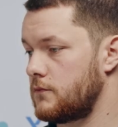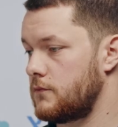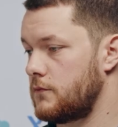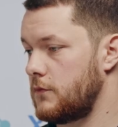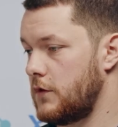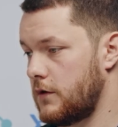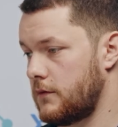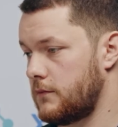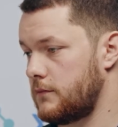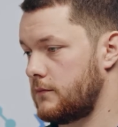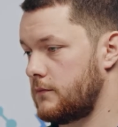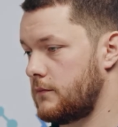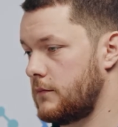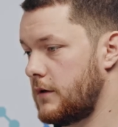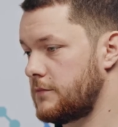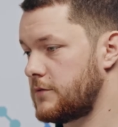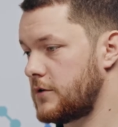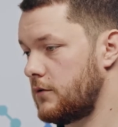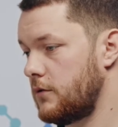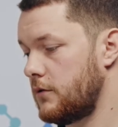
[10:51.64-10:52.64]
Yeah,
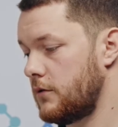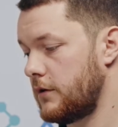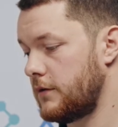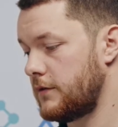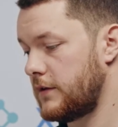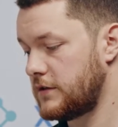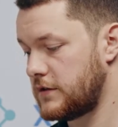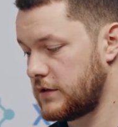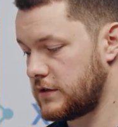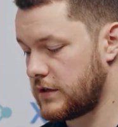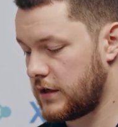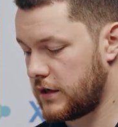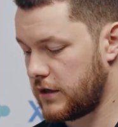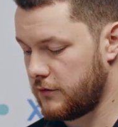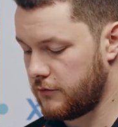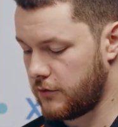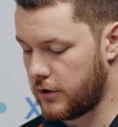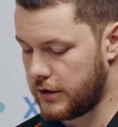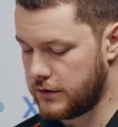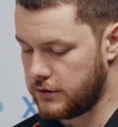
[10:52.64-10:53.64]
absolutely. That's
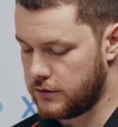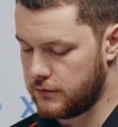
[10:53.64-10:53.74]
exactly right.